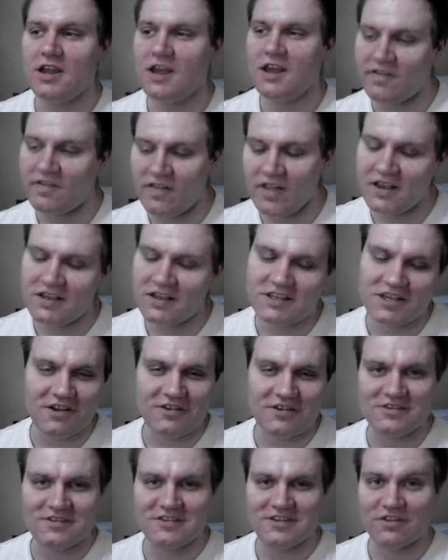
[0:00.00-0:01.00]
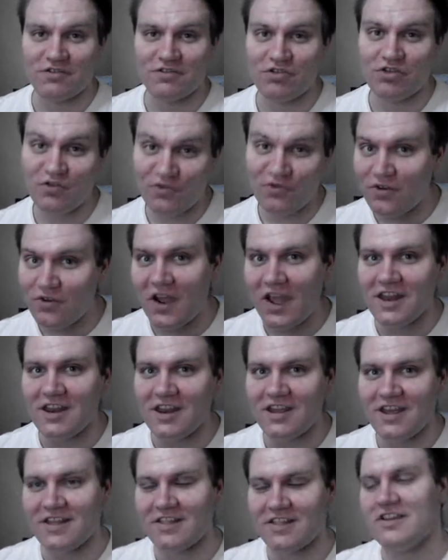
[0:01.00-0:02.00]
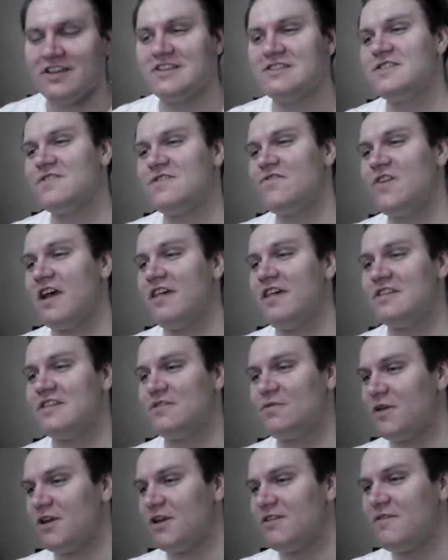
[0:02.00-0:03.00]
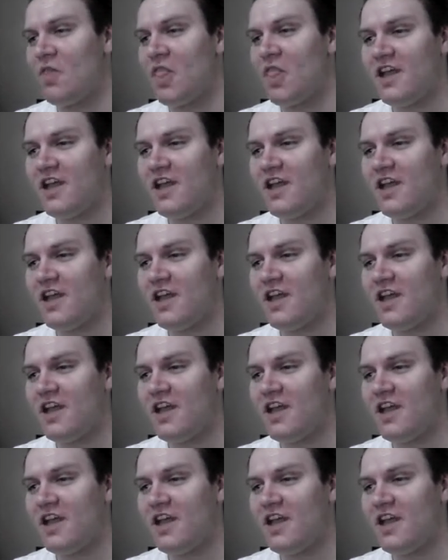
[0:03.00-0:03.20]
Unless there's a threat, at least of violence, but